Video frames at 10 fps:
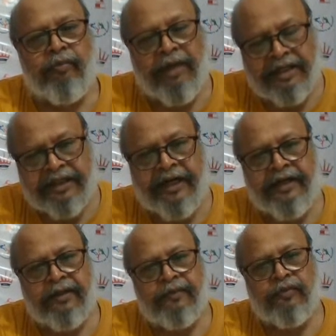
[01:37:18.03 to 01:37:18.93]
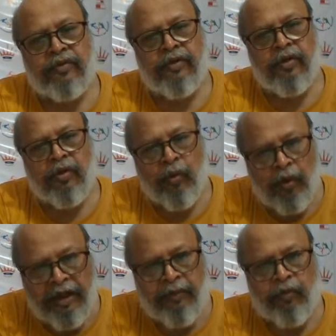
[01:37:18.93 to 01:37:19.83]
Mate threat,
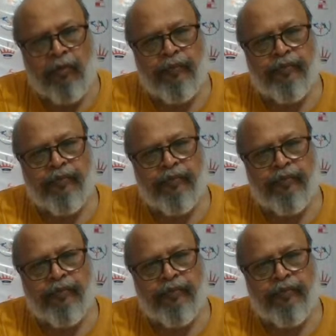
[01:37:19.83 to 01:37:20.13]
only move.